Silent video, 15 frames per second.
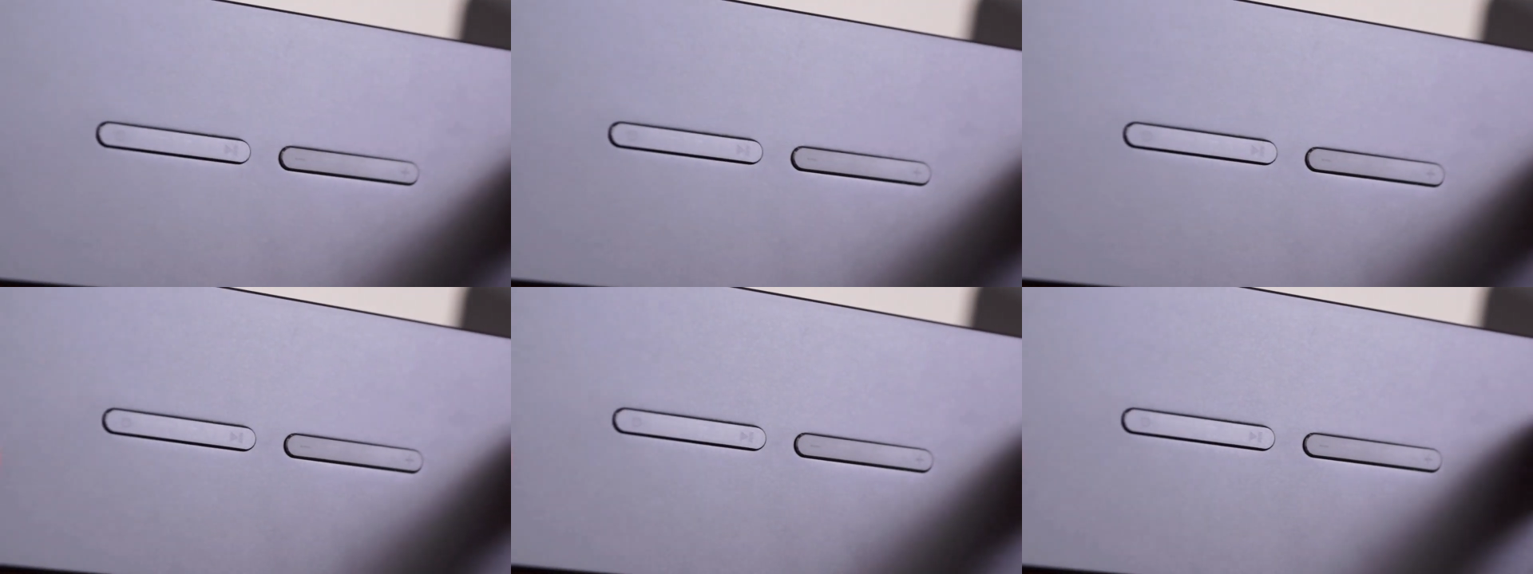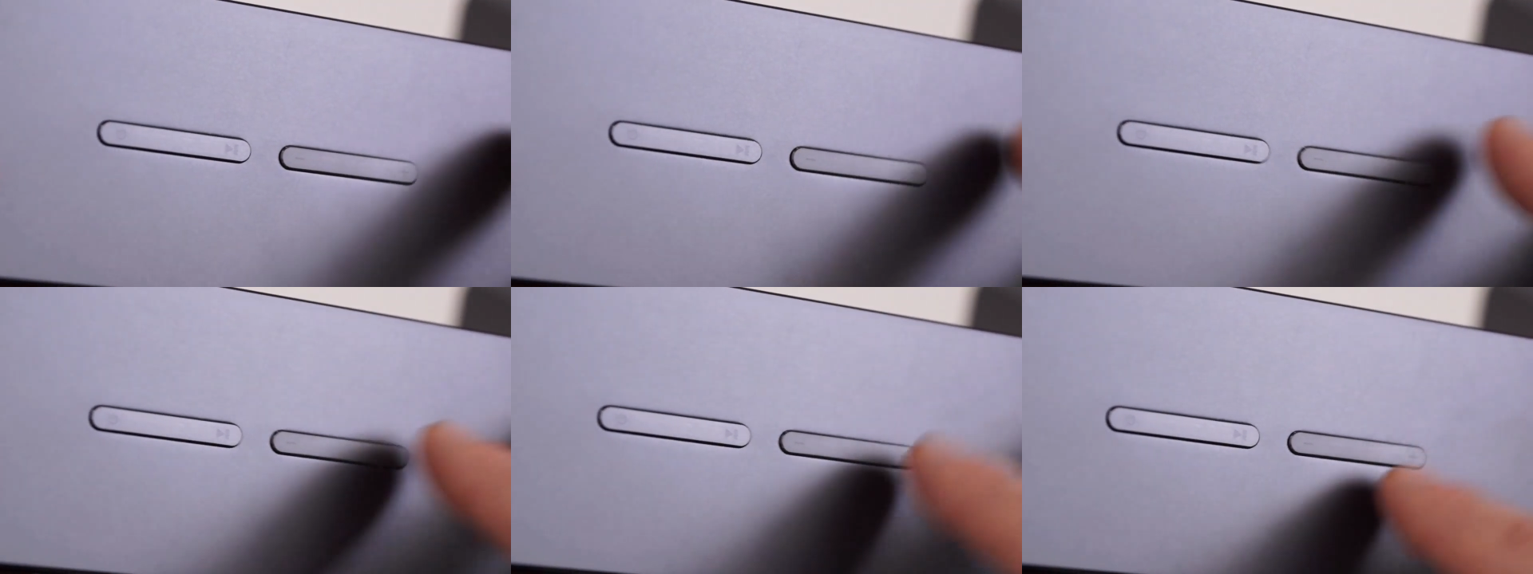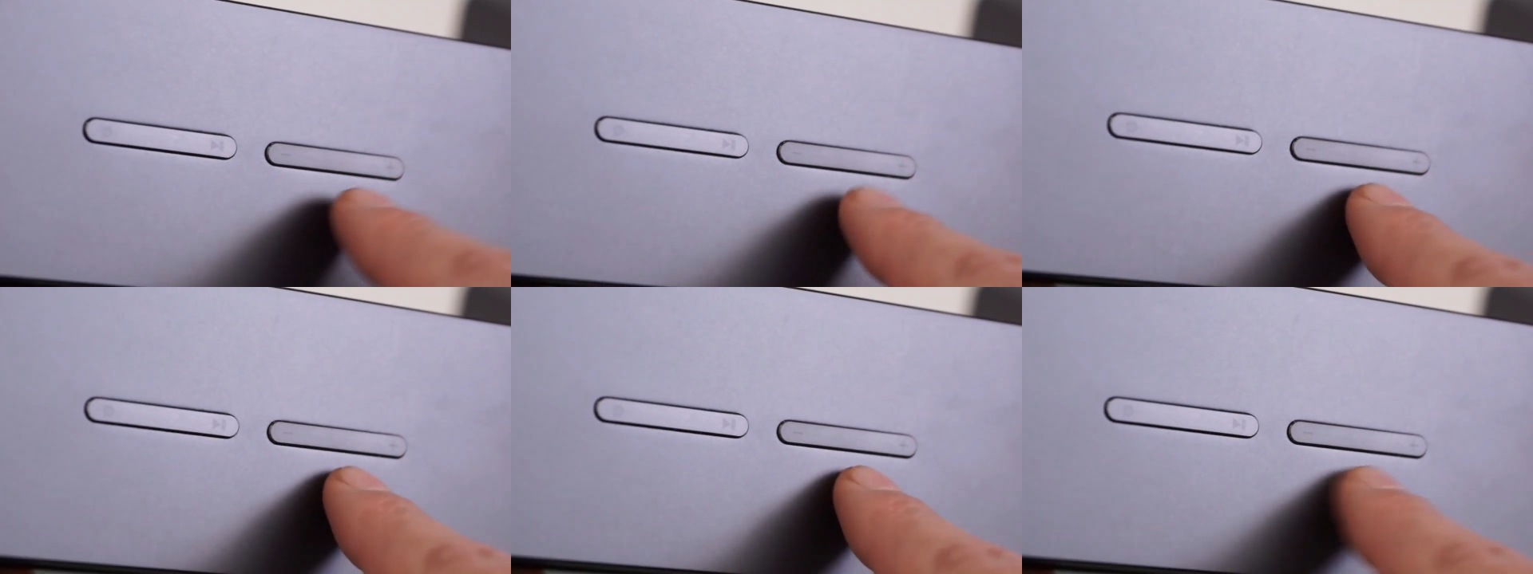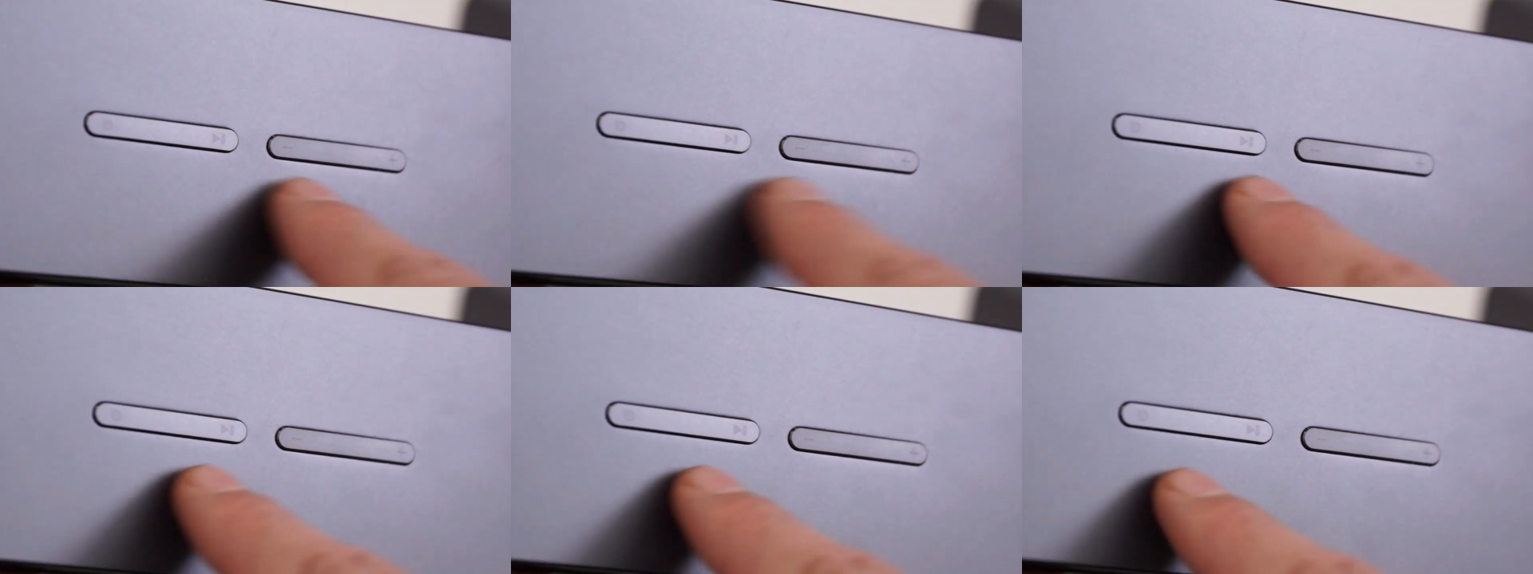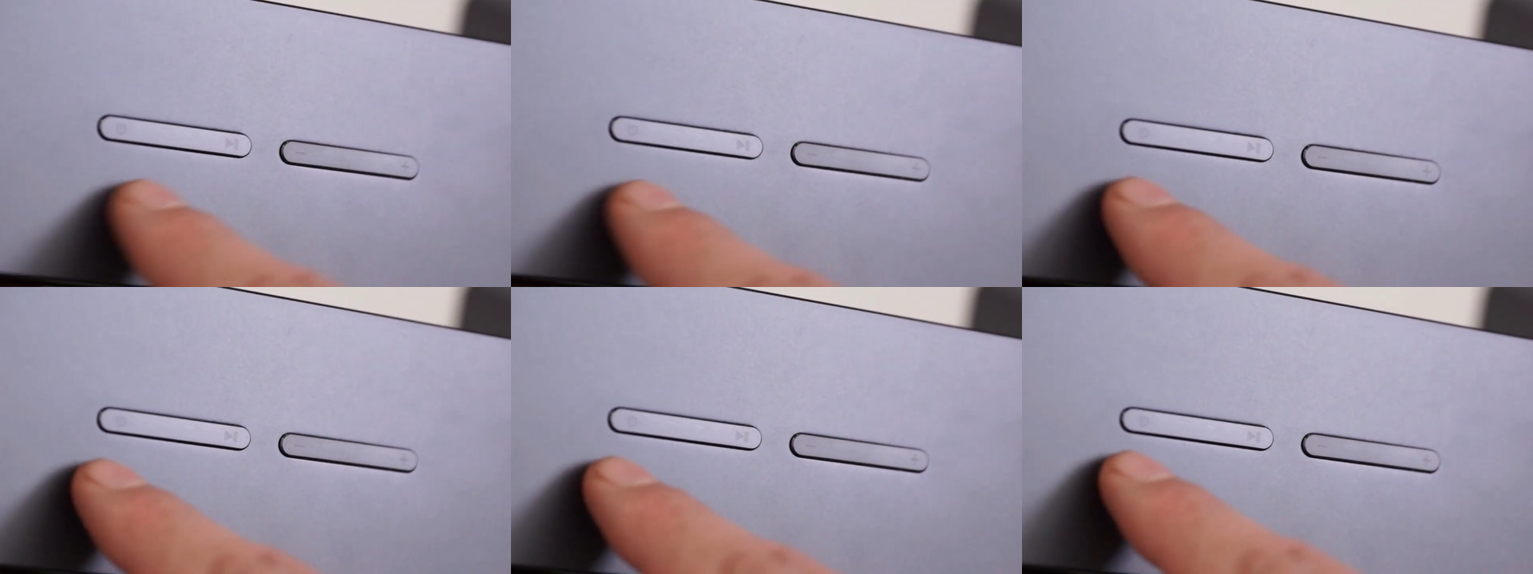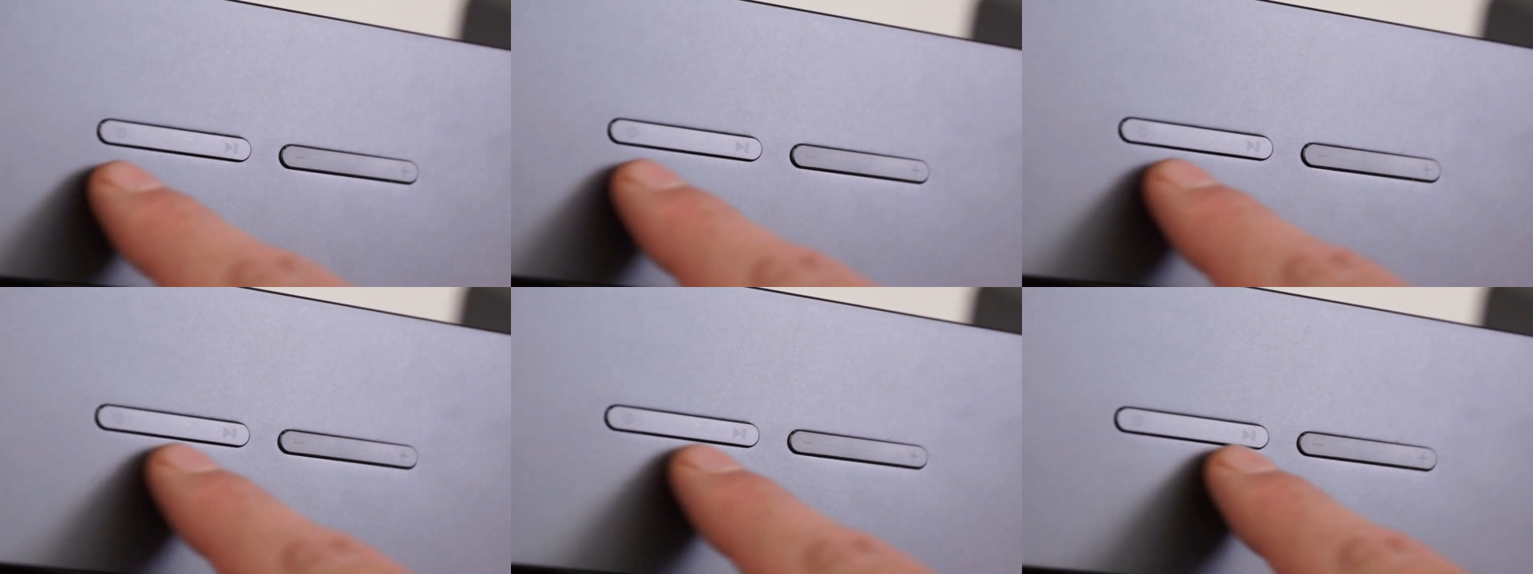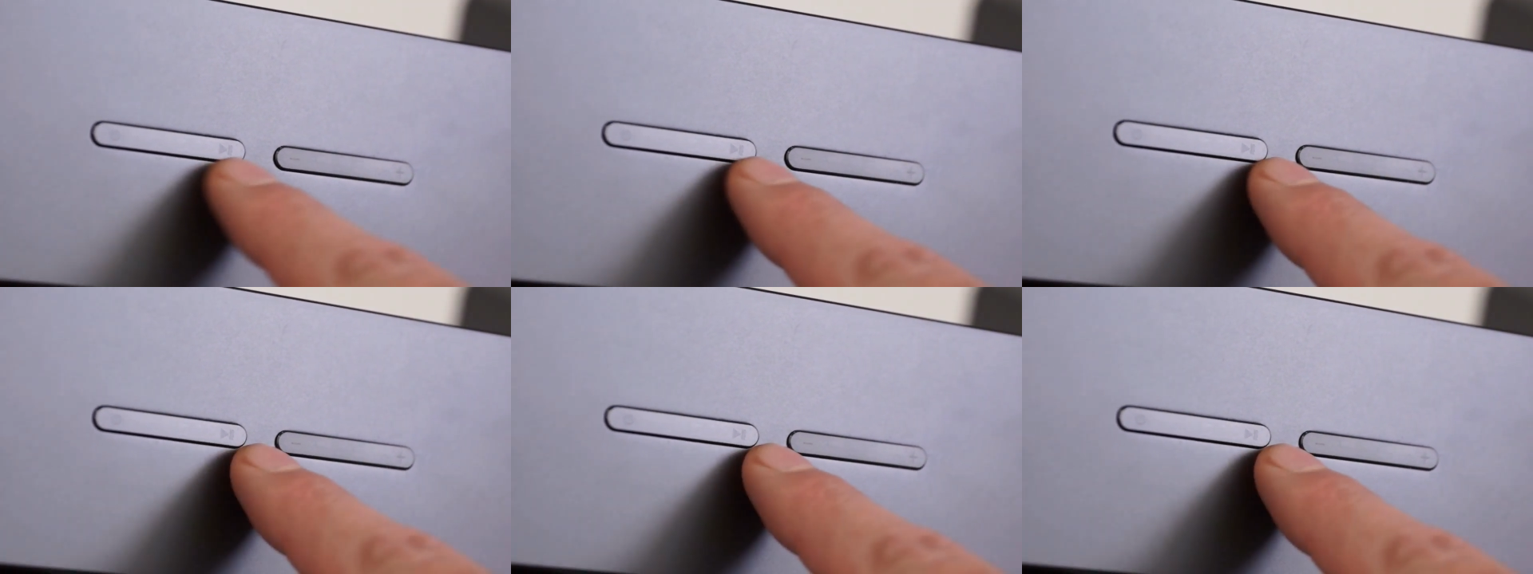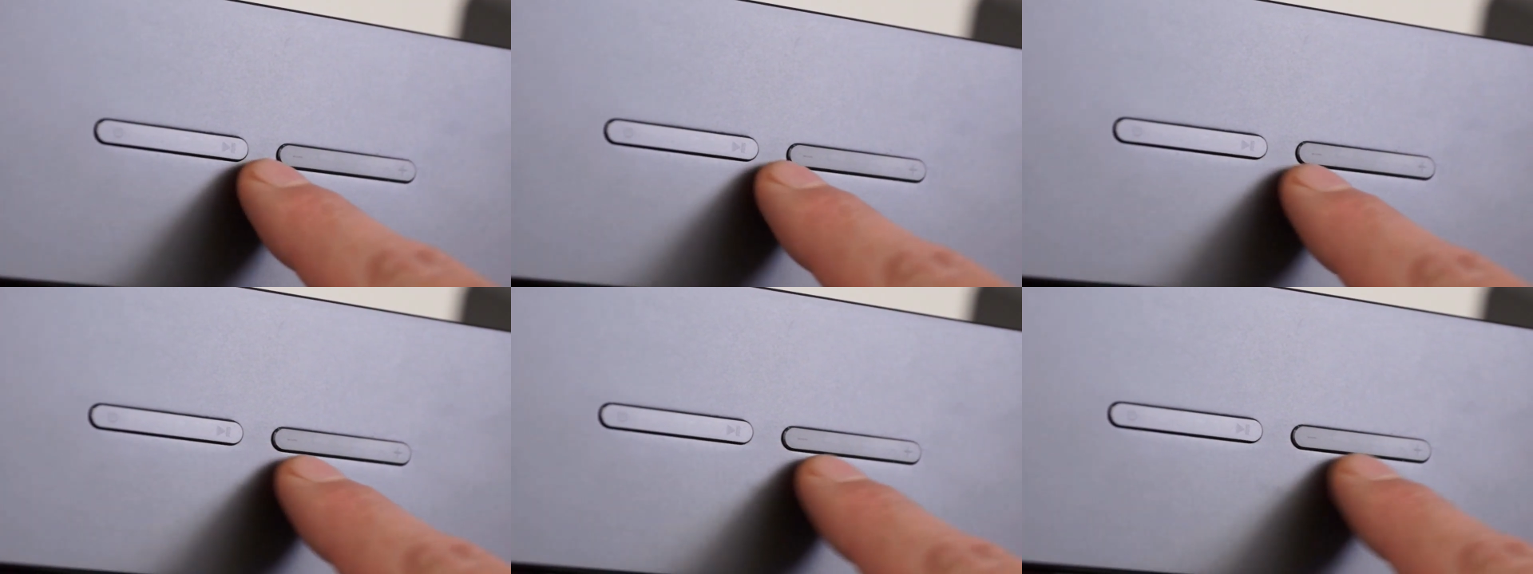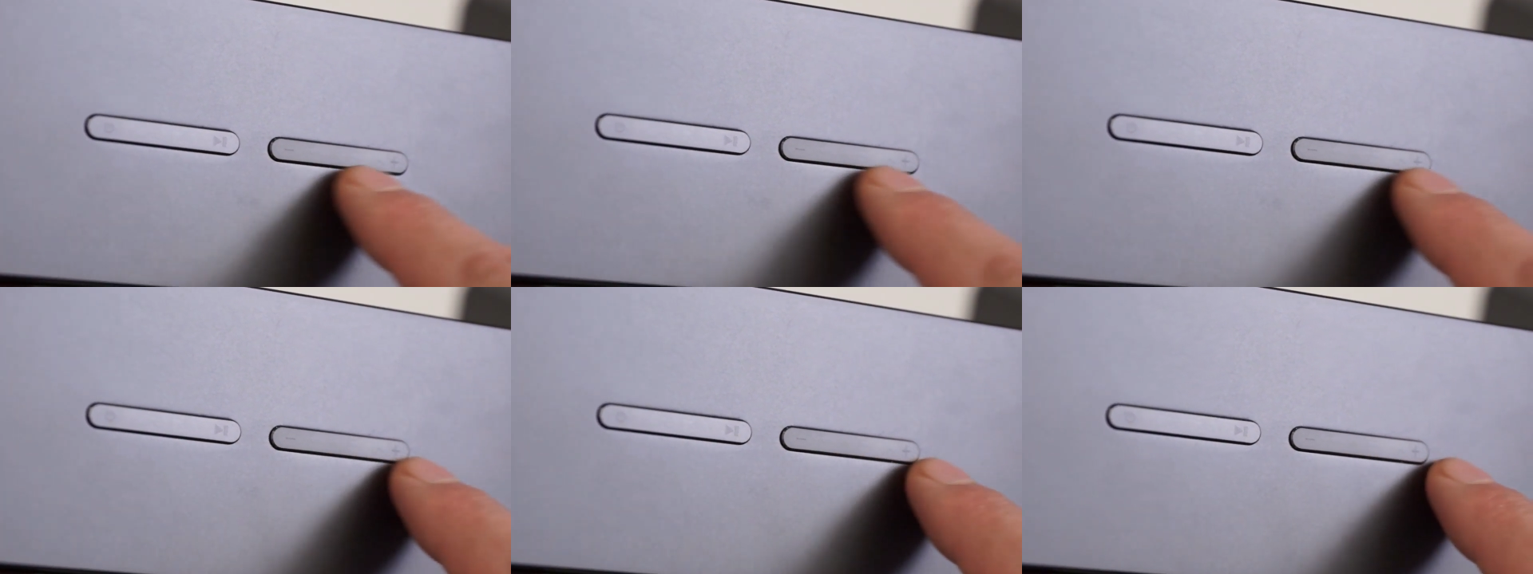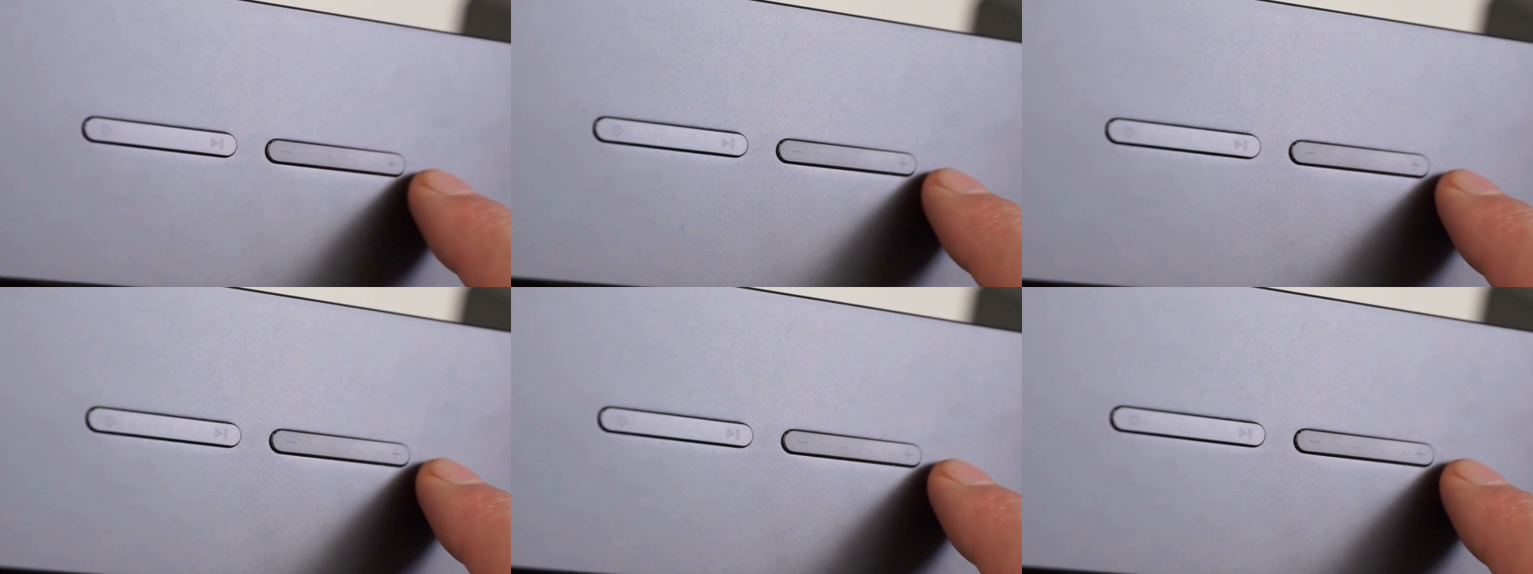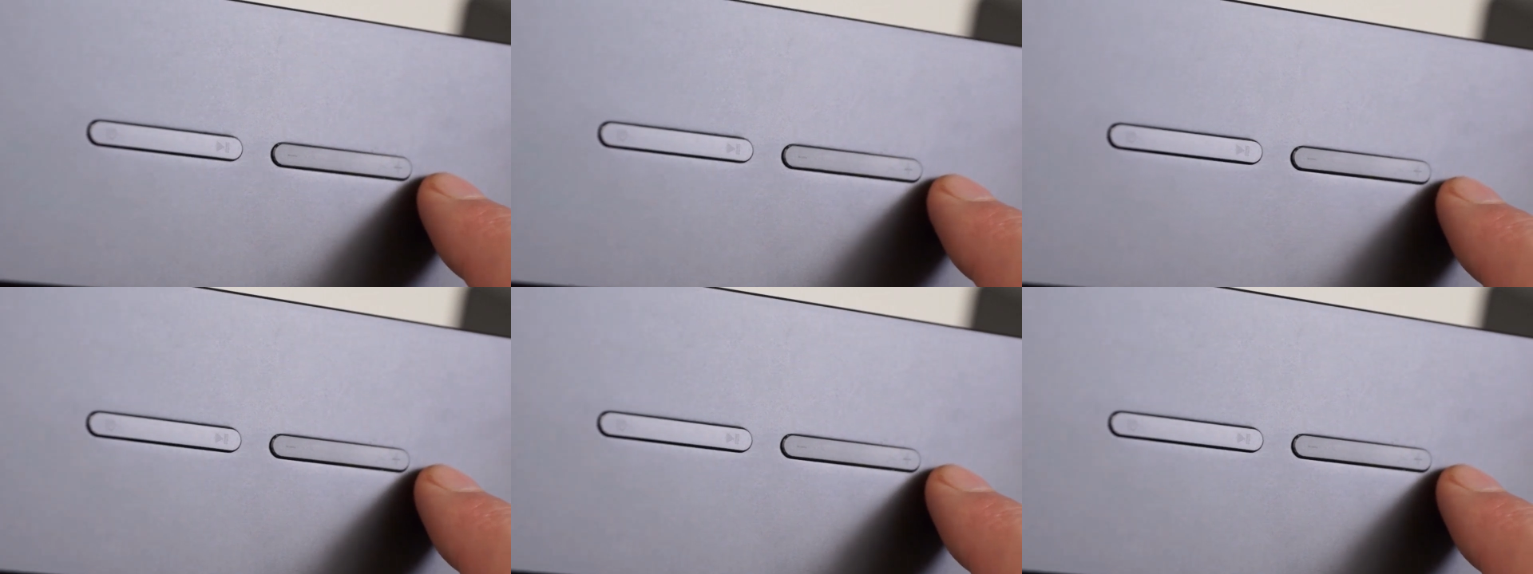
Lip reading: No face is visible, so there are no lips to read.